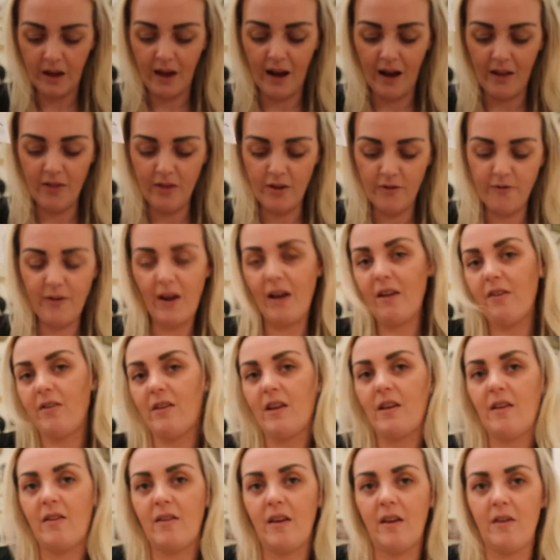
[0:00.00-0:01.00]
And the
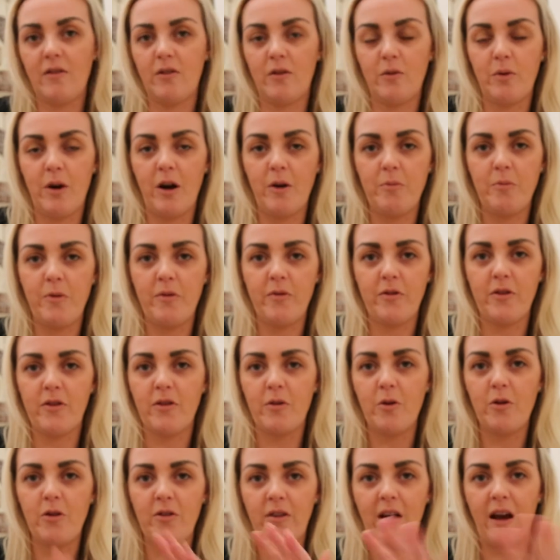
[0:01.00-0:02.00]
vest in 6 to 12 months, because
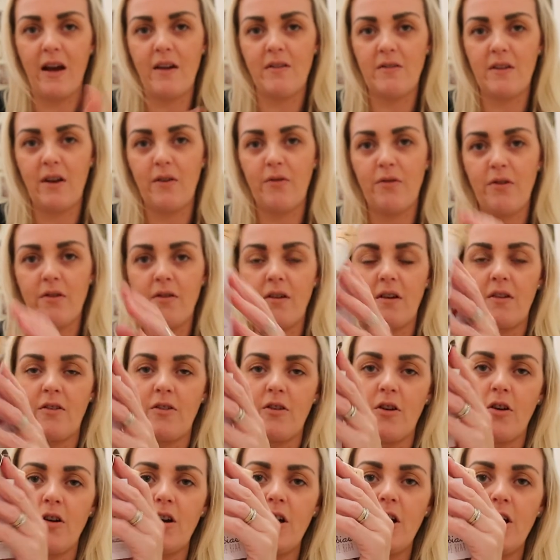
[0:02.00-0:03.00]
they were sized differently,
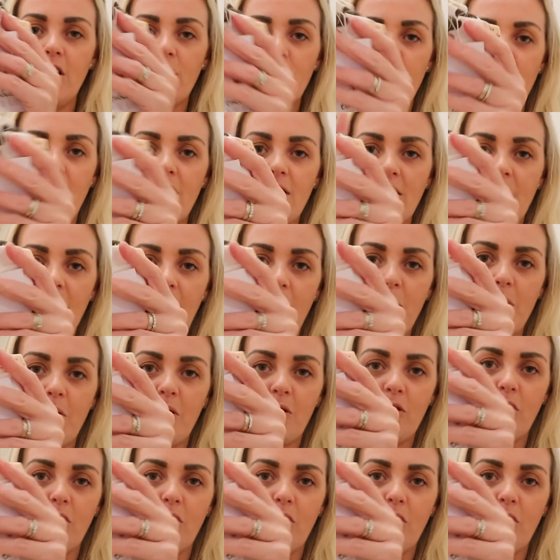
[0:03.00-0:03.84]
so tried to get them as